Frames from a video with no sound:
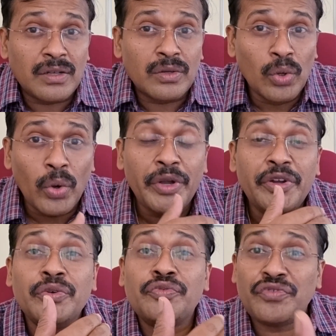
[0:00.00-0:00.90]
going
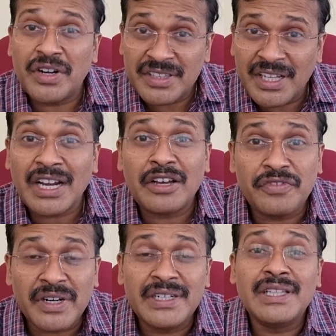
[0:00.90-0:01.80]
to further
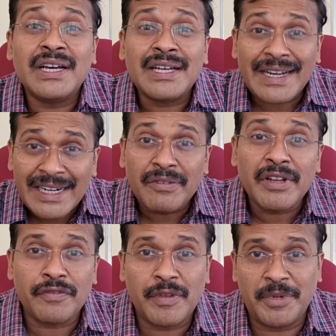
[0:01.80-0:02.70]
affect the recovery
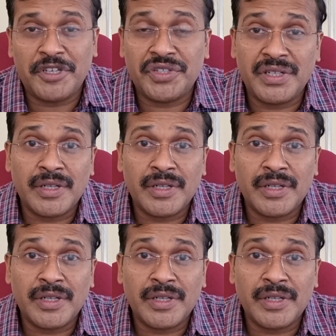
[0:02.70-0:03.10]
of the patient.